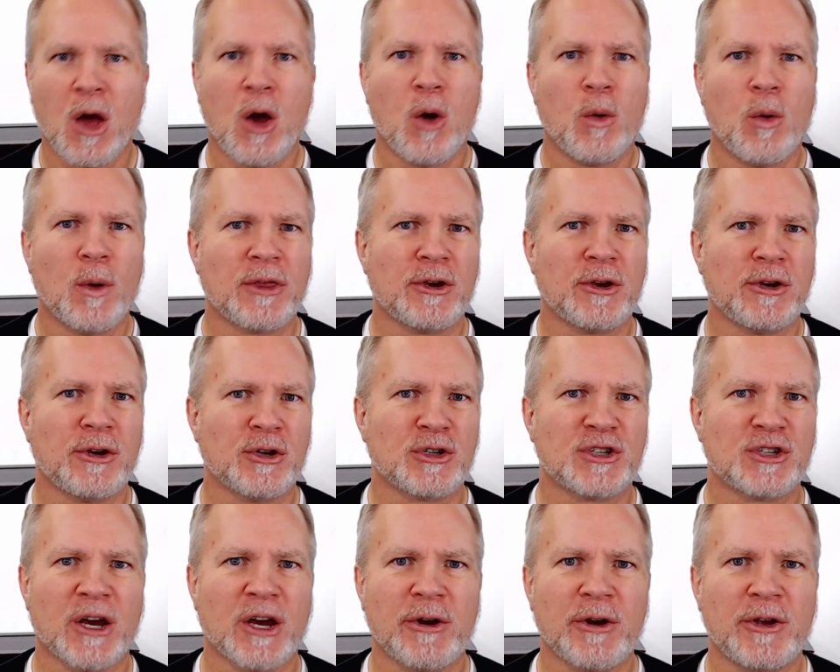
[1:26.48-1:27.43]
Whether you're
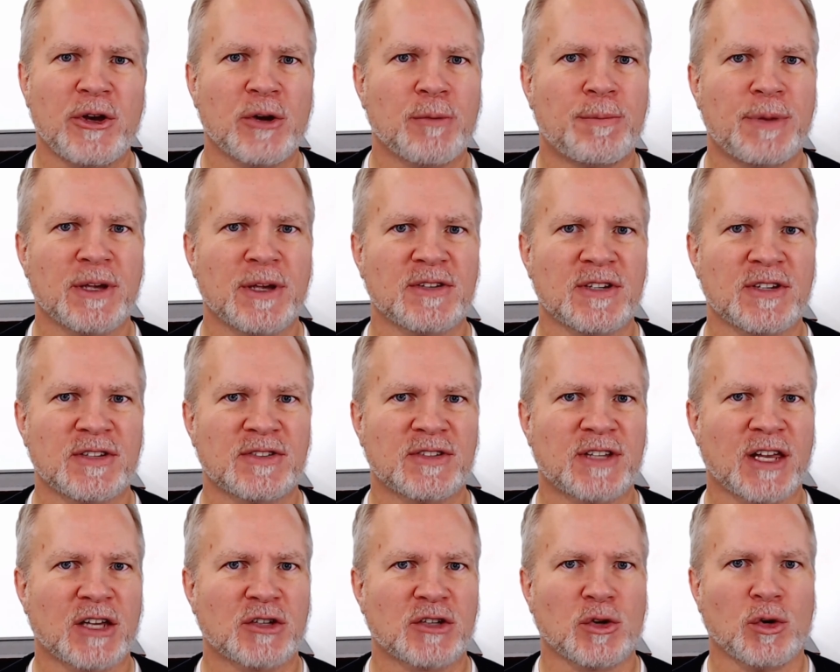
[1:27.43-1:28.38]
sharing your business
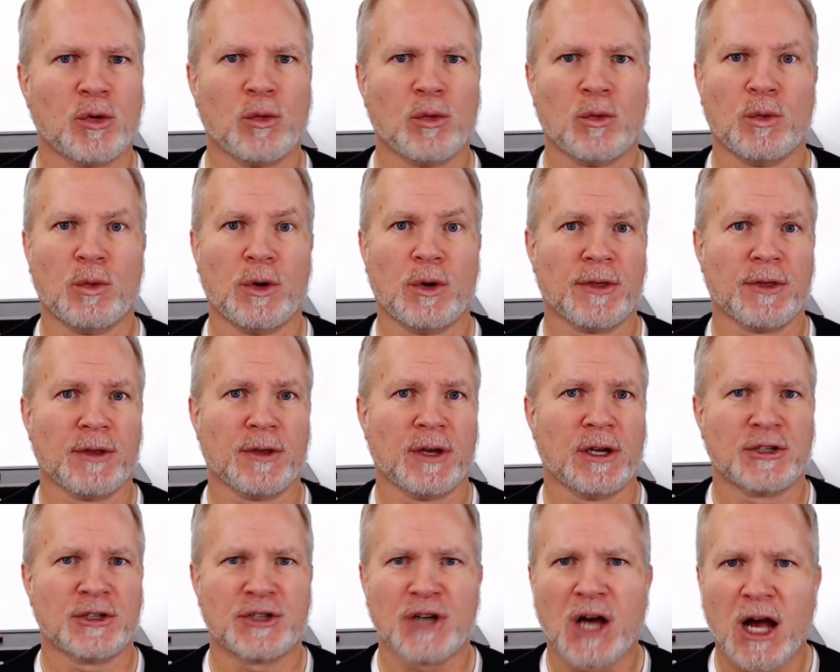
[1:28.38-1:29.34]
schedule with
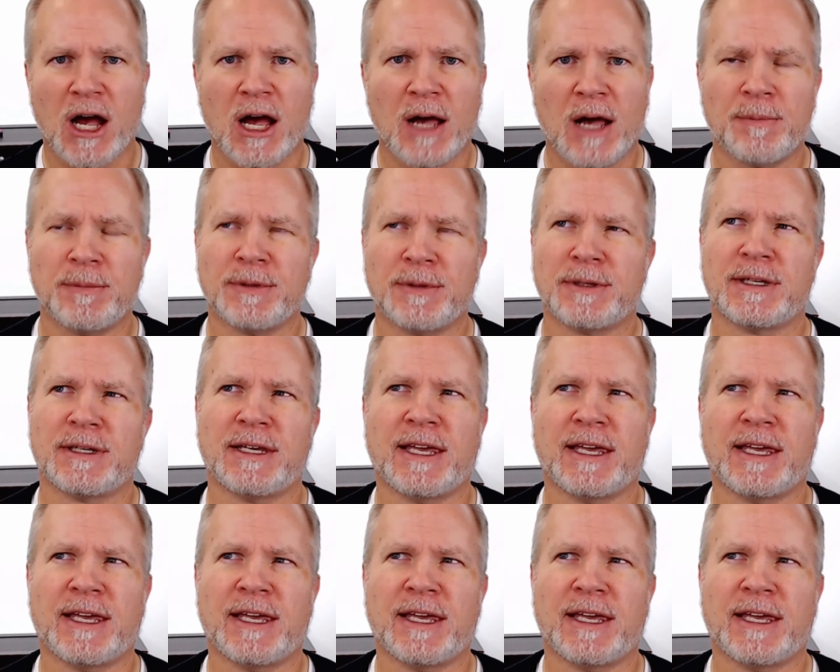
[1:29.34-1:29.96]
a job,